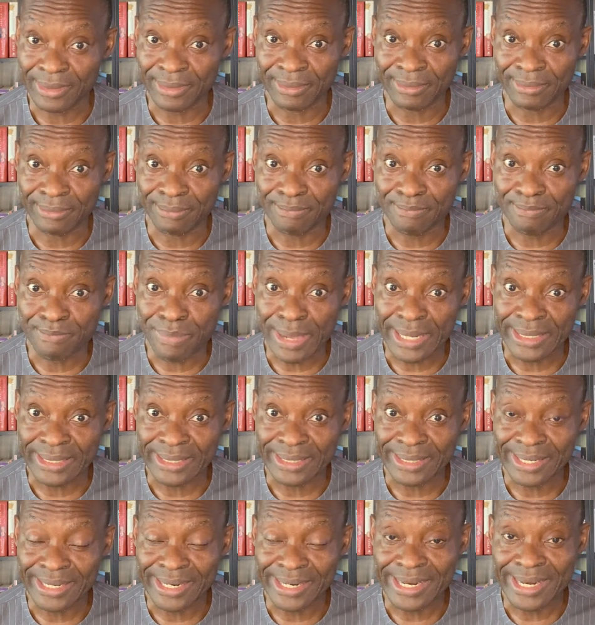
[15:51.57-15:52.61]
but
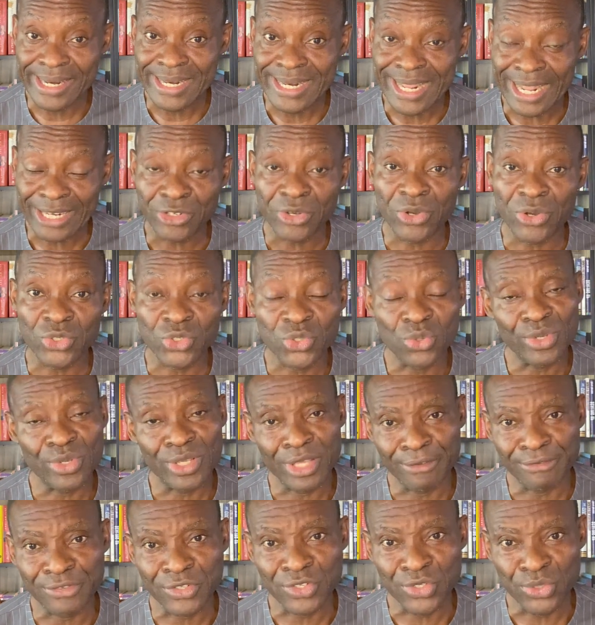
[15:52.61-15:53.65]
that also
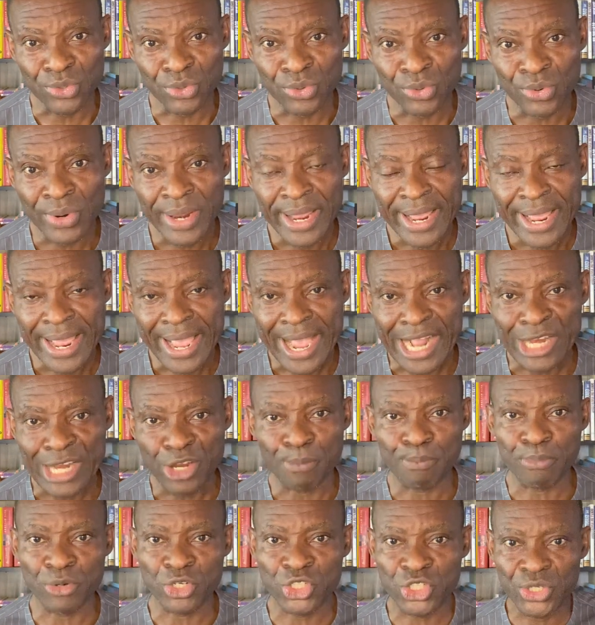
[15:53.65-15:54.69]
gives you an
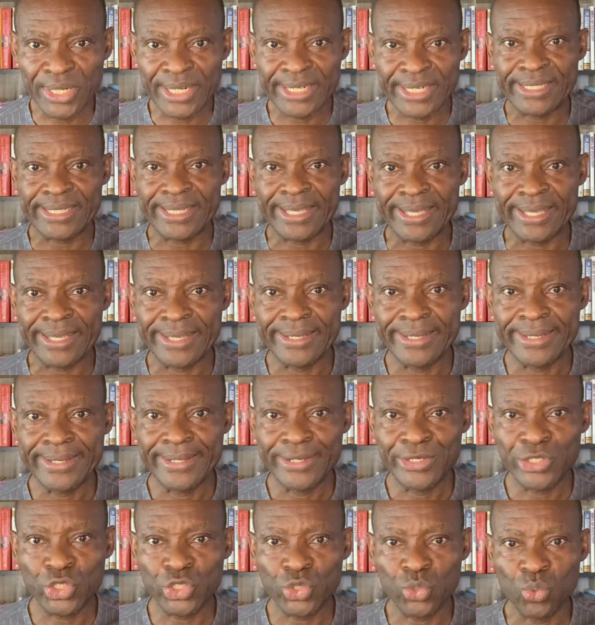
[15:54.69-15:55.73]
opportunity
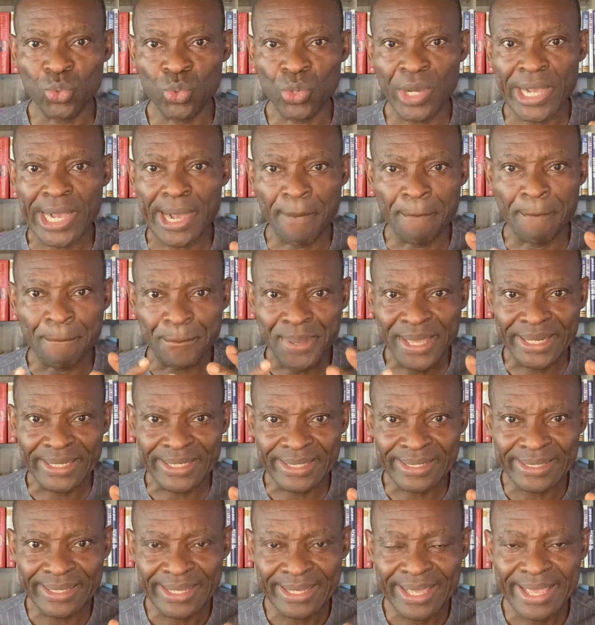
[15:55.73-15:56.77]
to
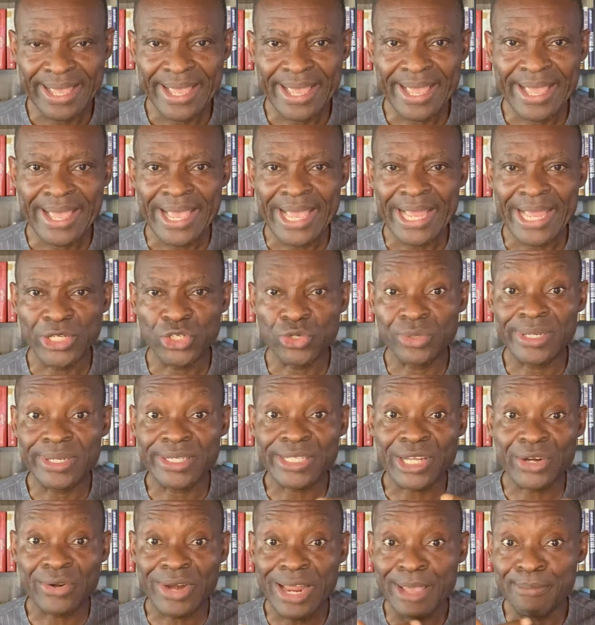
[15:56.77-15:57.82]
compete and to
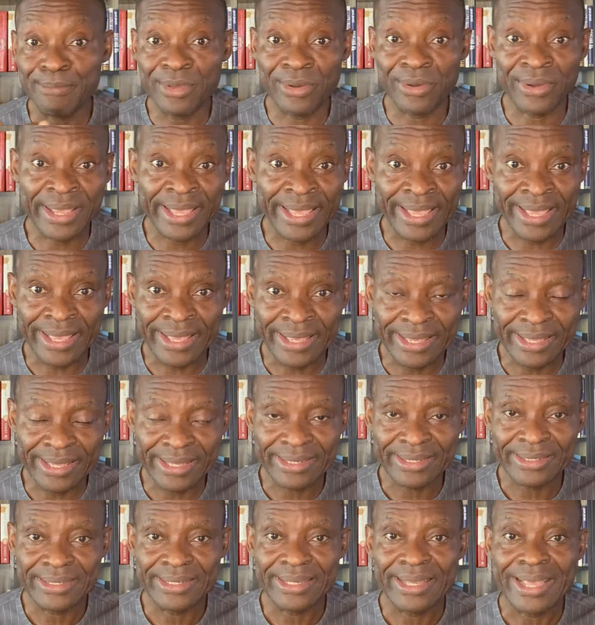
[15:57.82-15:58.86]
describe your gig
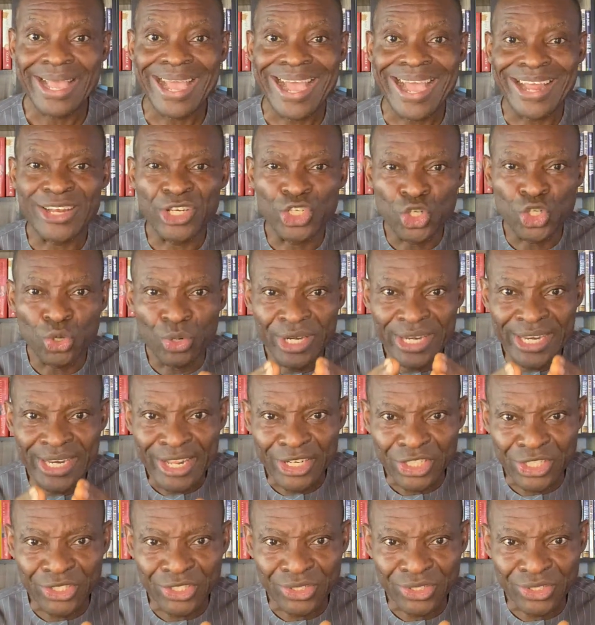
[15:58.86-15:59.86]
and your niche in